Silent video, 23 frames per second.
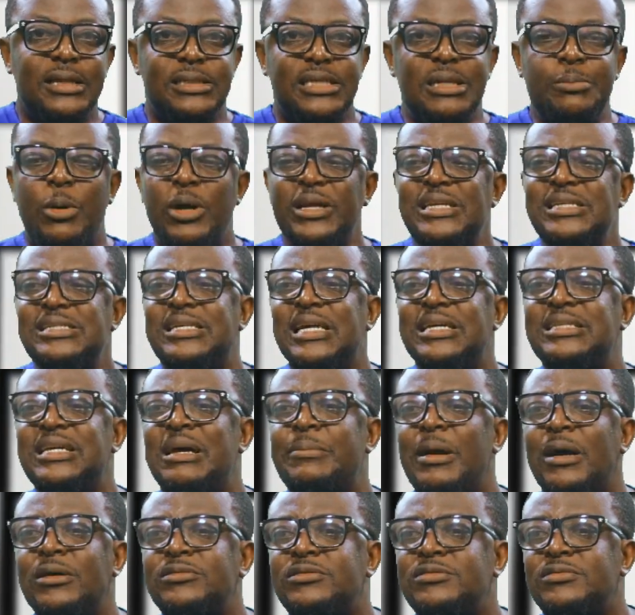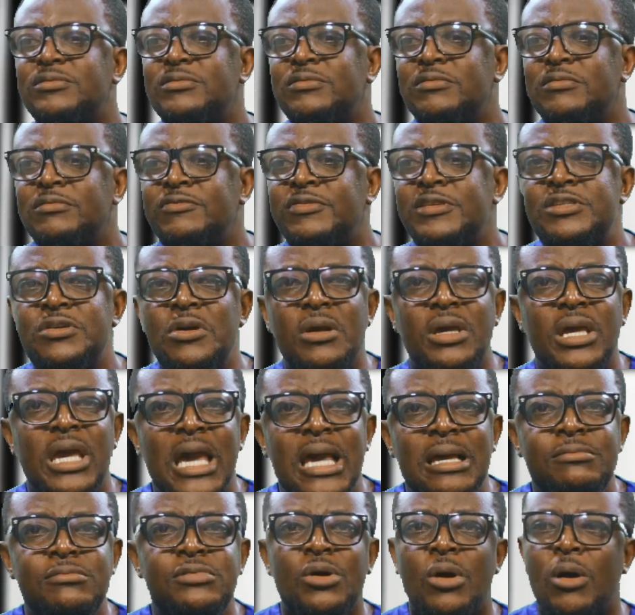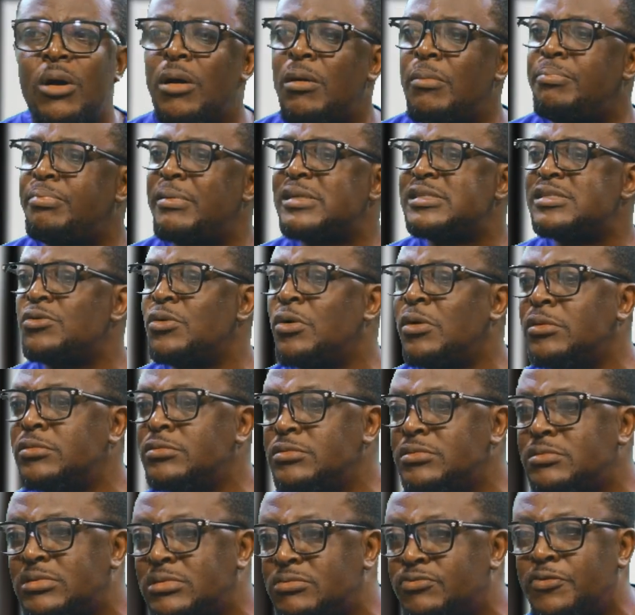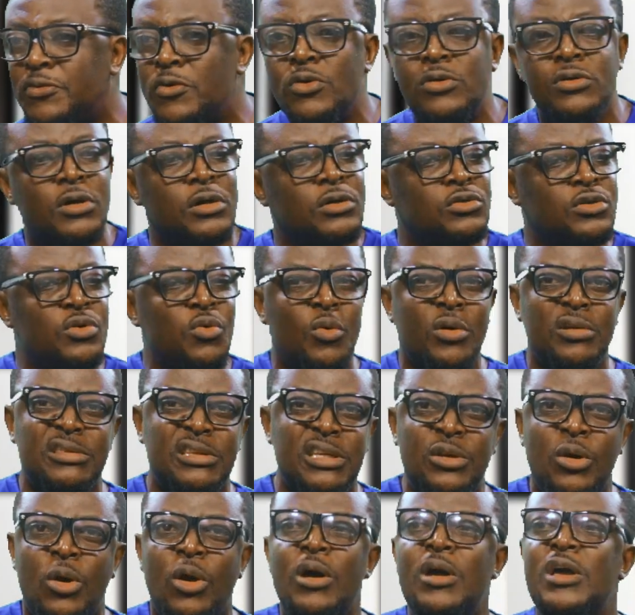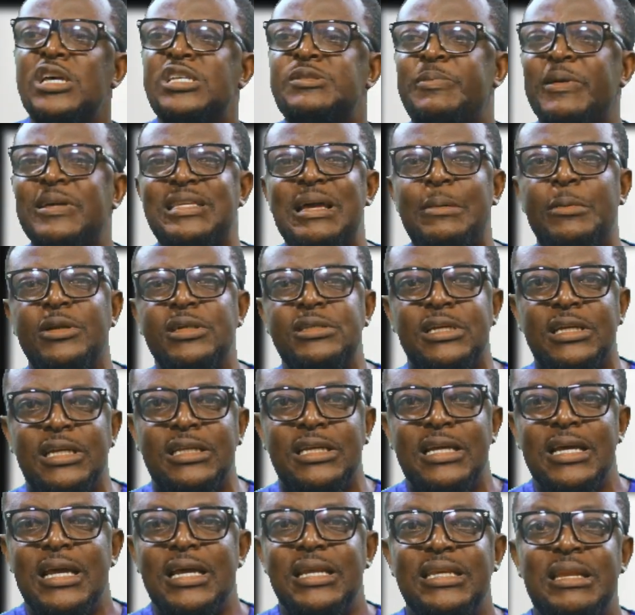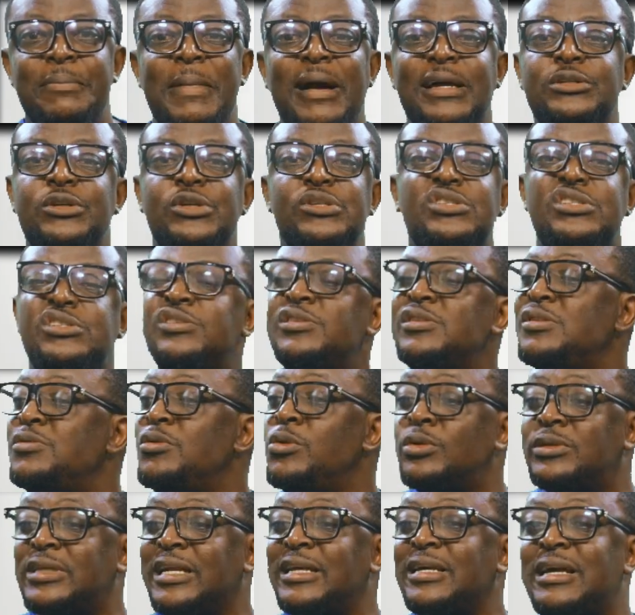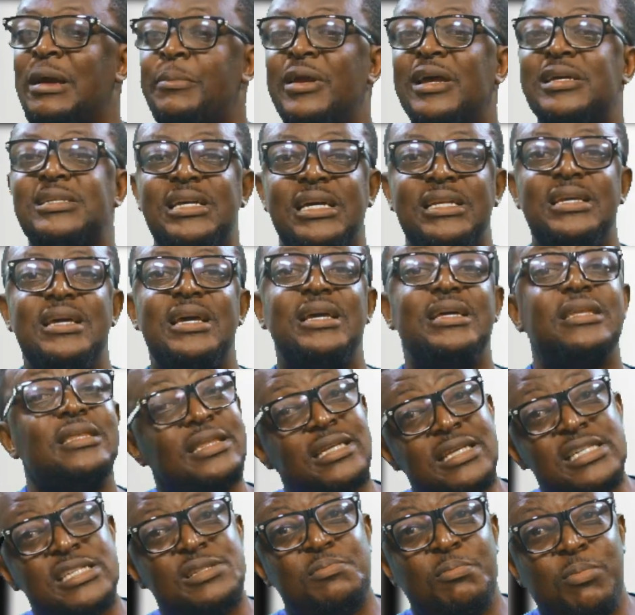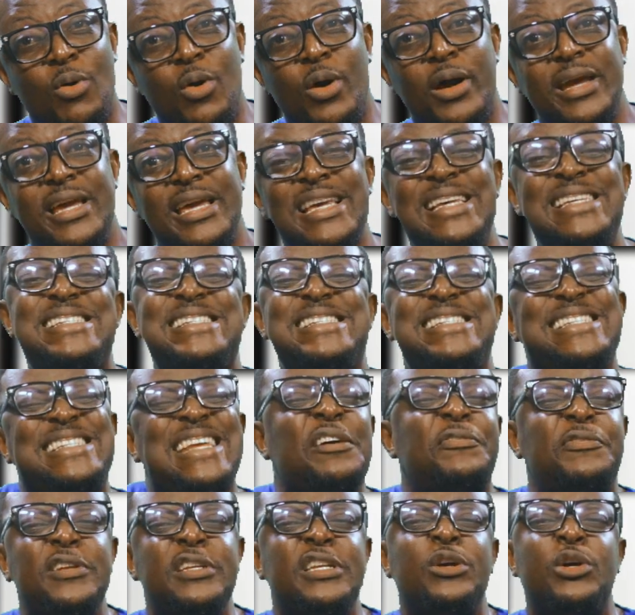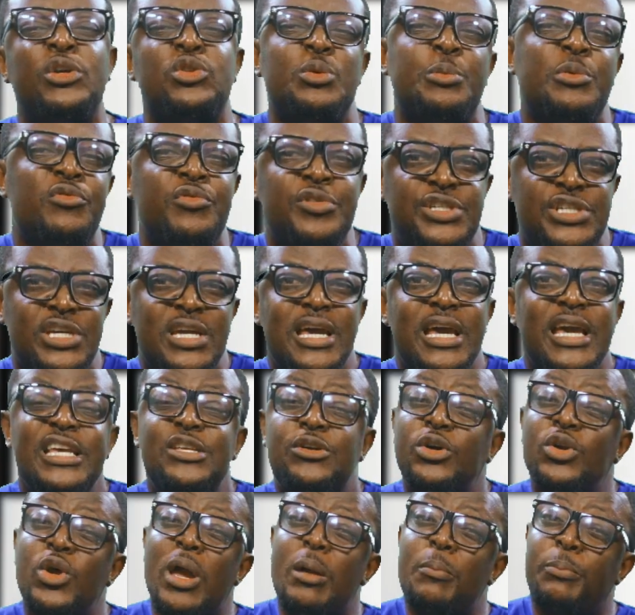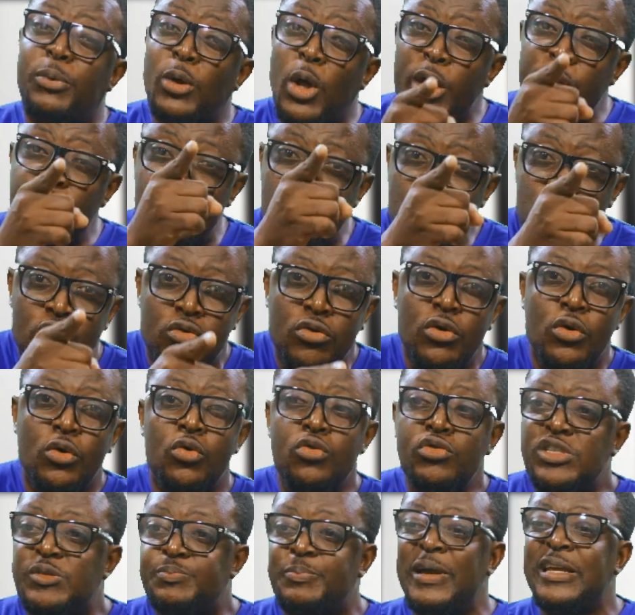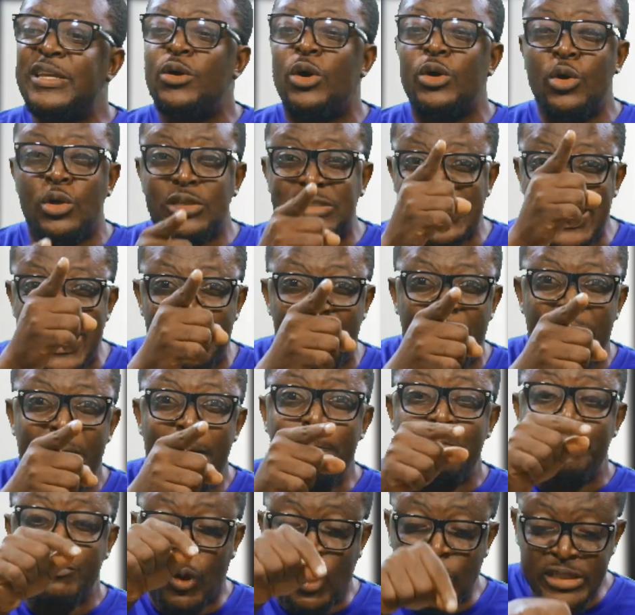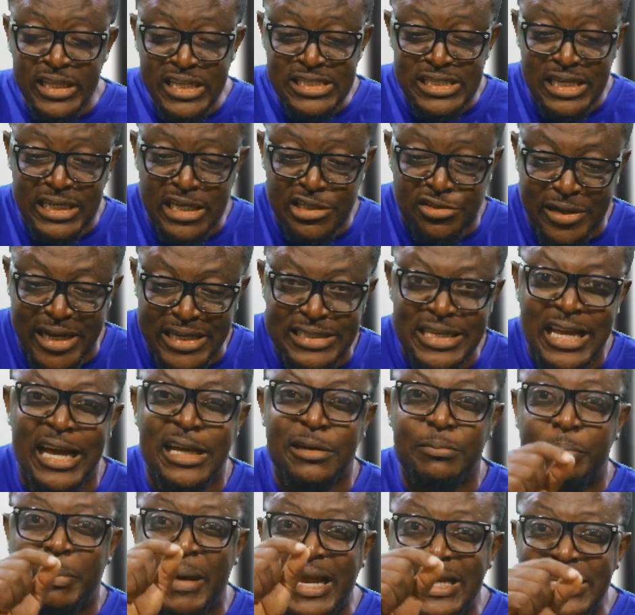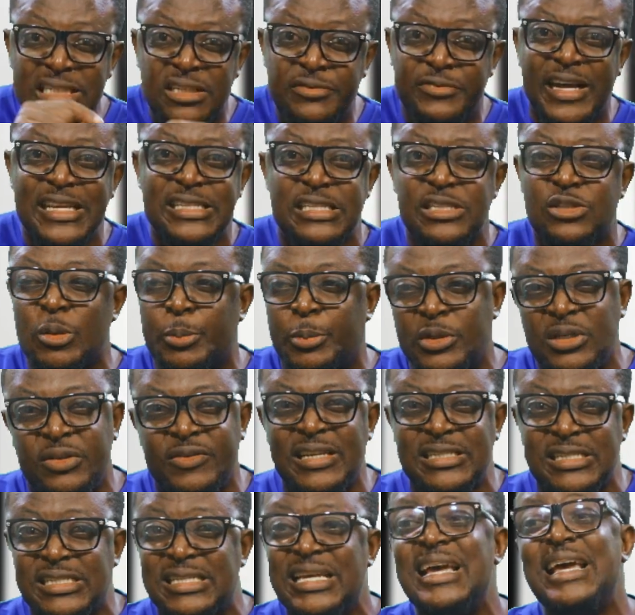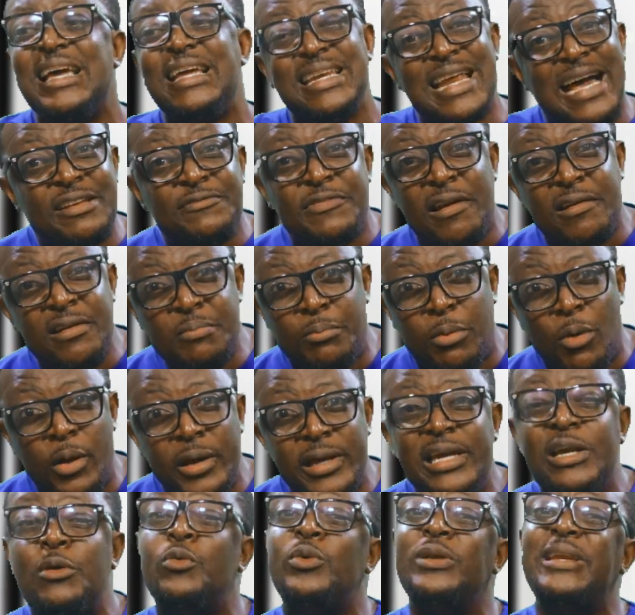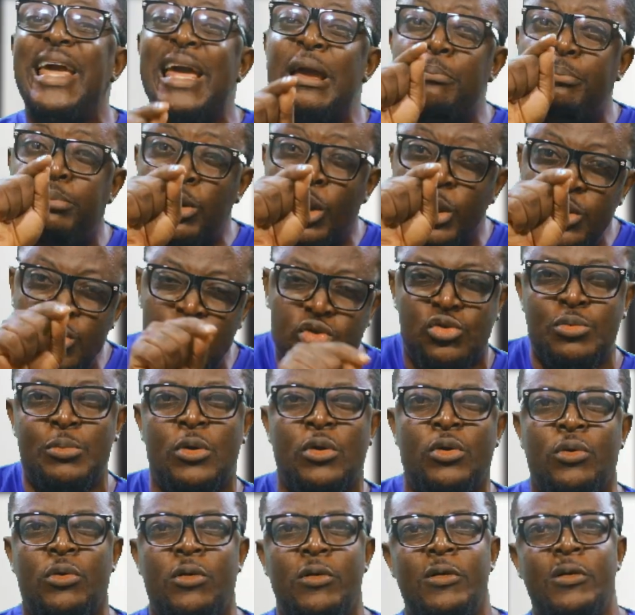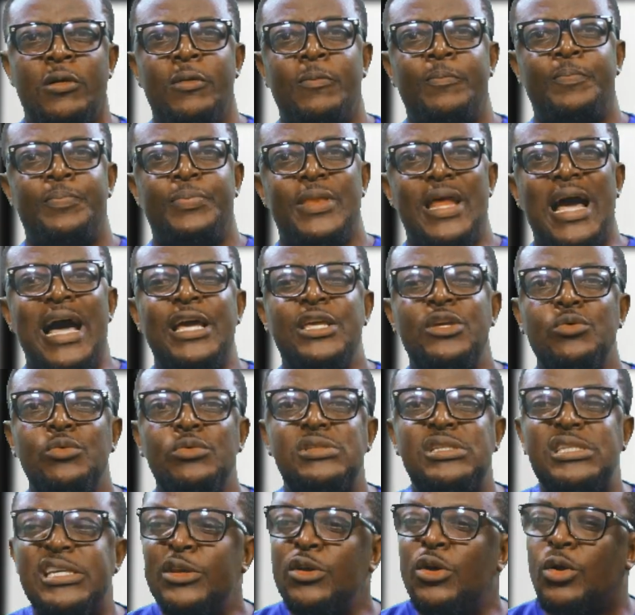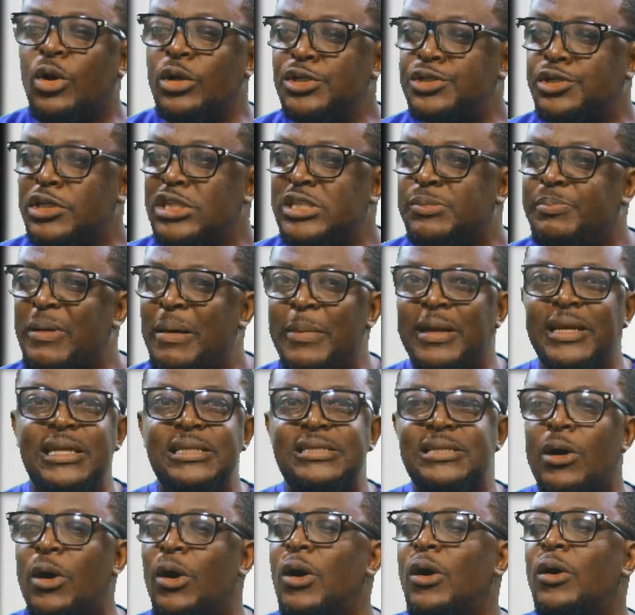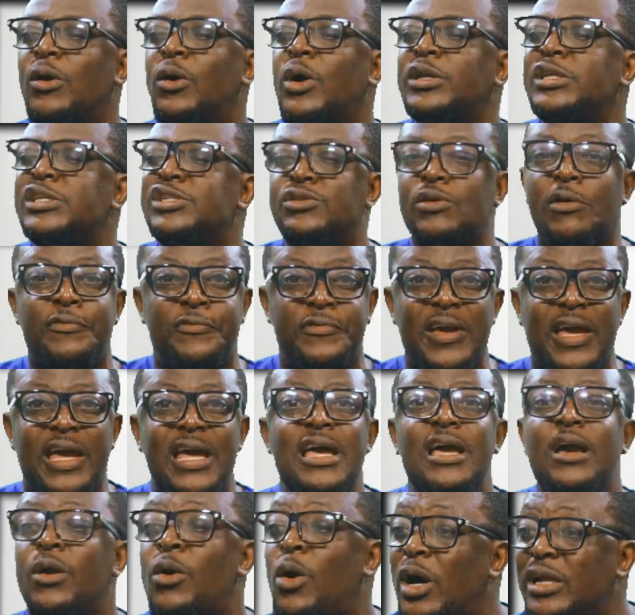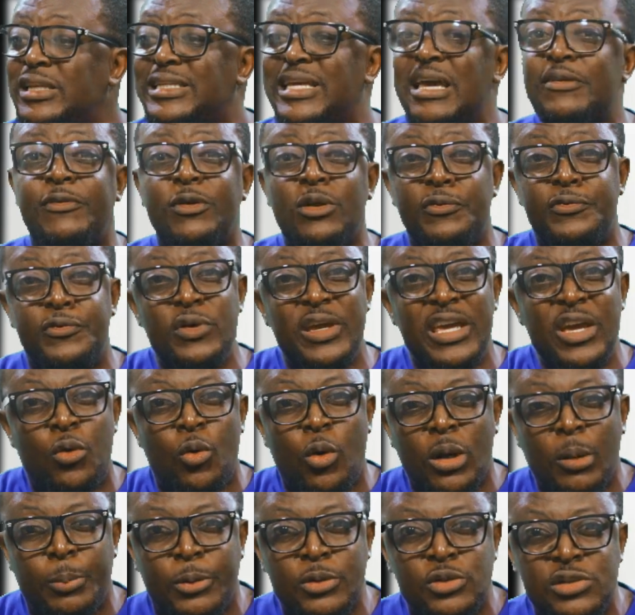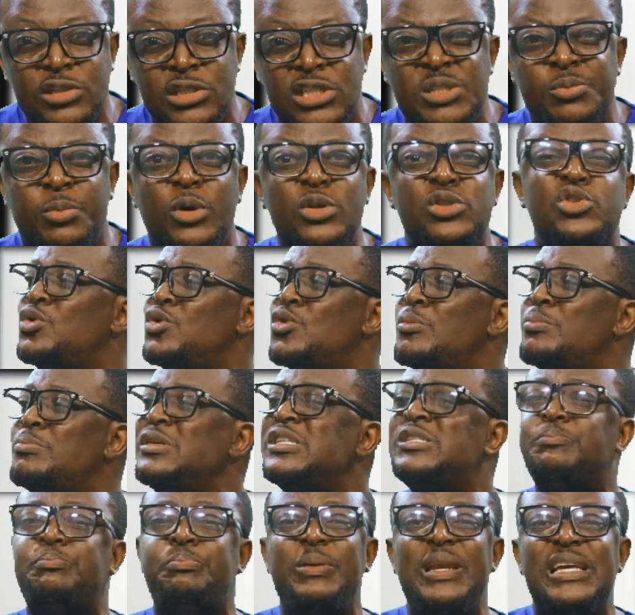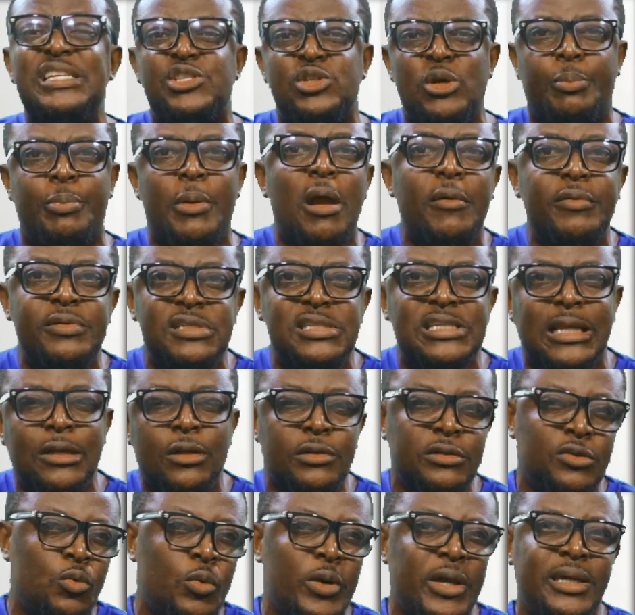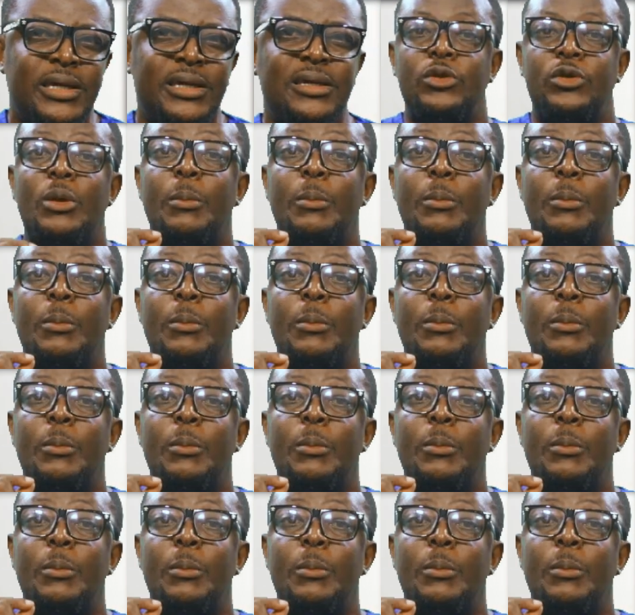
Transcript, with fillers: The boy didn't say anything about video games or pressing one phone or doing one thing or spending time on the internet. The man just looked at the camera and said, this boy is definitely going to be rich. He's going to employ you who is spending all your time on the internet right now and buying devices, upon devices. That very boy will employ you tomorrow and you would say no collision is permanent or oh, God is not fair. God gave all of you equal opportunities, but you misplaced your priorities along the way.